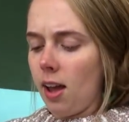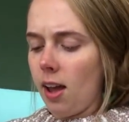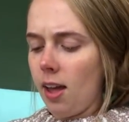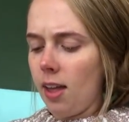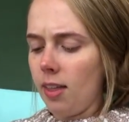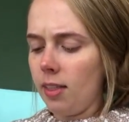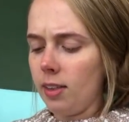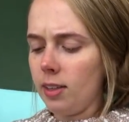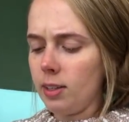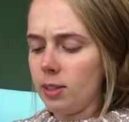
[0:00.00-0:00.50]

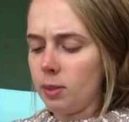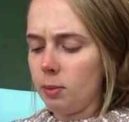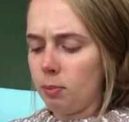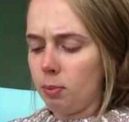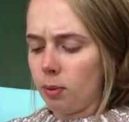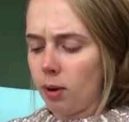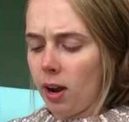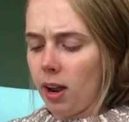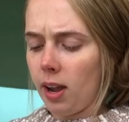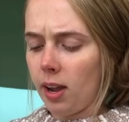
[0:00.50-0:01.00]
And this
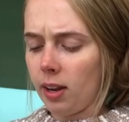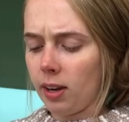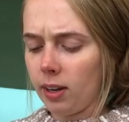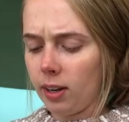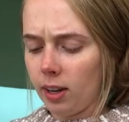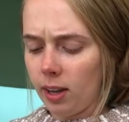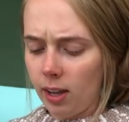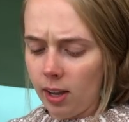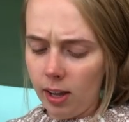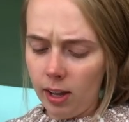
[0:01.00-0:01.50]
brand
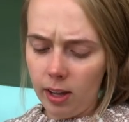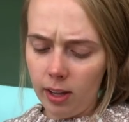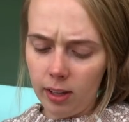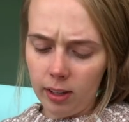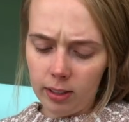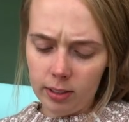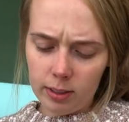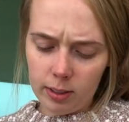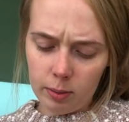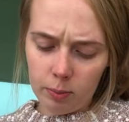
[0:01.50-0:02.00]

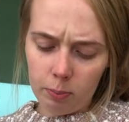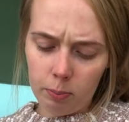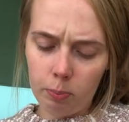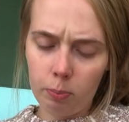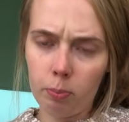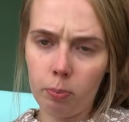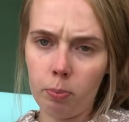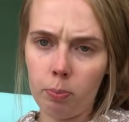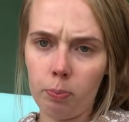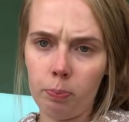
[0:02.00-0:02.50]
is
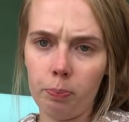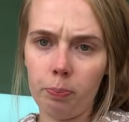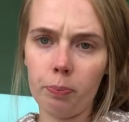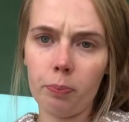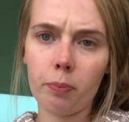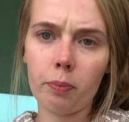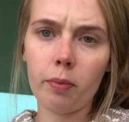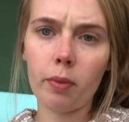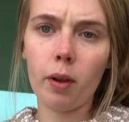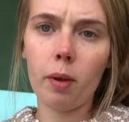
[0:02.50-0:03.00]

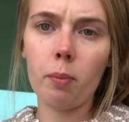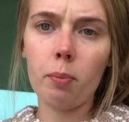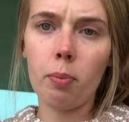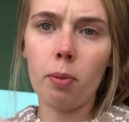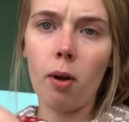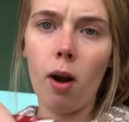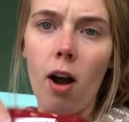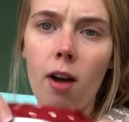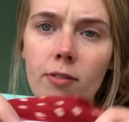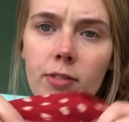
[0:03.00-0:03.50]

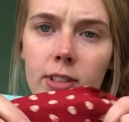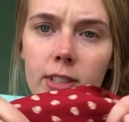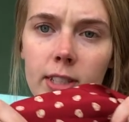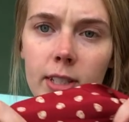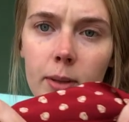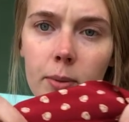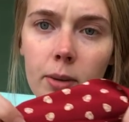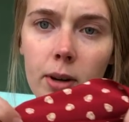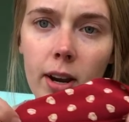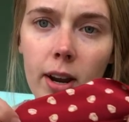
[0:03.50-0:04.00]

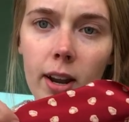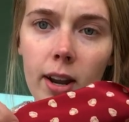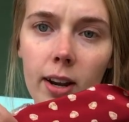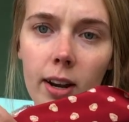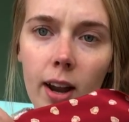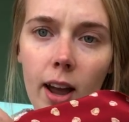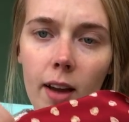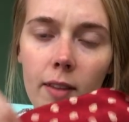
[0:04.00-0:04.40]
Prophecy brand.